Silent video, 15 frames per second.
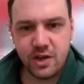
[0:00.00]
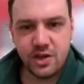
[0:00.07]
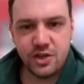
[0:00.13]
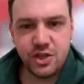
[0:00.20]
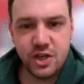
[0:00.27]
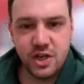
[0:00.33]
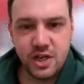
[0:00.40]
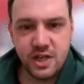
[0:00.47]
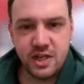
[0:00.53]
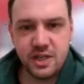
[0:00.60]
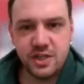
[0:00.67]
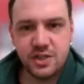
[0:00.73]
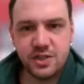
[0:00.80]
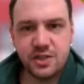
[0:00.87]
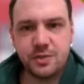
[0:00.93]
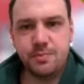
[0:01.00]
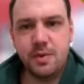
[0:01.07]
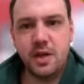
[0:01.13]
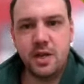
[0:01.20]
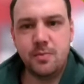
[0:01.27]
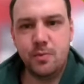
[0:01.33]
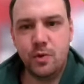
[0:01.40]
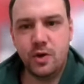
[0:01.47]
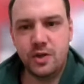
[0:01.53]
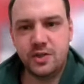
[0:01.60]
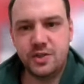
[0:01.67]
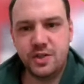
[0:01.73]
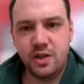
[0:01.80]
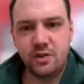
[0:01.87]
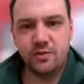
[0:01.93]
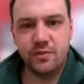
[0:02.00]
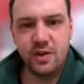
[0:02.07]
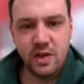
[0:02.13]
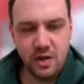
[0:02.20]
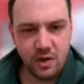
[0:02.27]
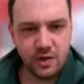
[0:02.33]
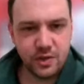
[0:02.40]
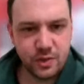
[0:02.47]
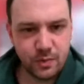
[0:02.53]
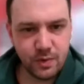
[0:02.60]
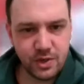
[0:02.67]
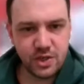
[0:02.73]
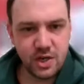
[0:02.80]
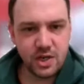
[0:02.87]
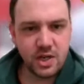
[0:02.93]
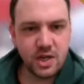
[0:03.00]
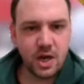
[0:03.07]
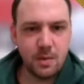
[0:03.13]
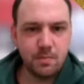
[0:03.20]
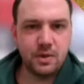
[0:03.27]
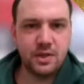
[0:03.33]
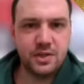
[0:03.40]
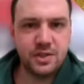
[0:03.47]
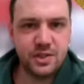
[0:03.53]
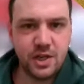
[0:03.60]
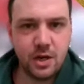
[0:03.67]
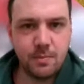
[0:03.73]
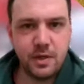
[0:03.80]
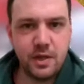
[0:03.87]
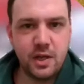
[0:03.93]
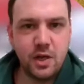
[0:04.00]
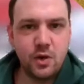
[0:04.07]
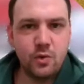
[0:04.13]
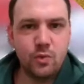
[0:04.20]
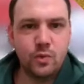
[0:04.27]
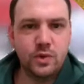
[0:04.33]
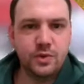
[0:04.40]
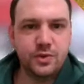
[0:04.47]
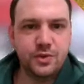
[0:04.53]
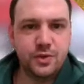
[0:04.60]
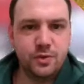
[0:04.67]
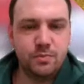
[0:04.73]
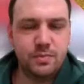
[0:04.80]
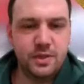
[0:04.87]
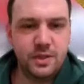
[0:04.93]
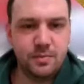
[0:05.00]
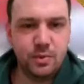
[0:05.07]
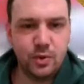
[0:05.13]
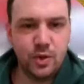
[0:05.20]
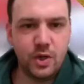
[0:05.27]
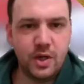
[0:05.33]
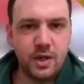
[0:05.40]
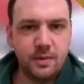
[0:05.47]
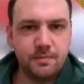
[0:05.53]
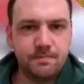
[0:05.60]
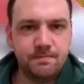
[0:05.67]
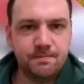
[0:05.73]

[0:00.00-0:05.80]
ridge is the SPENNYMOOR itself, onto which Cumberland's army will soon be deploying.